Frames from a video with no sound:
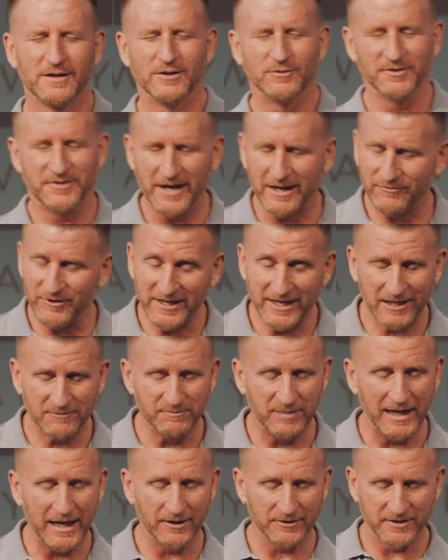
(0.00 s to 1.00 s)
With every
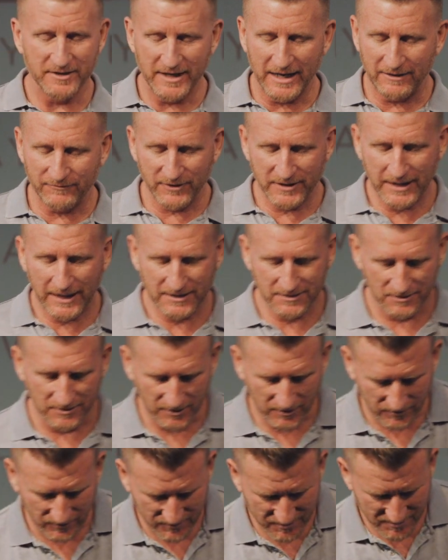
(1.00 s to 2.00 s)
head bowed and every eye
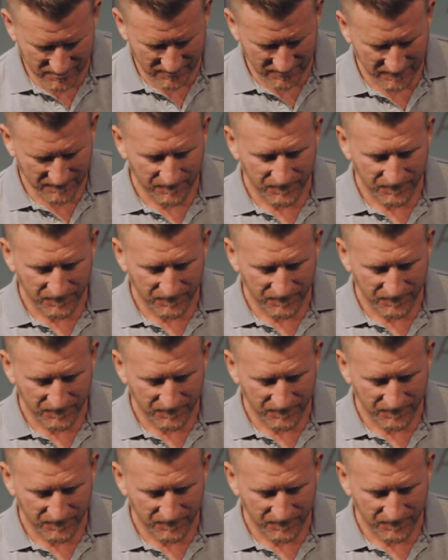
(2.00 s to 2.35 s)
closed,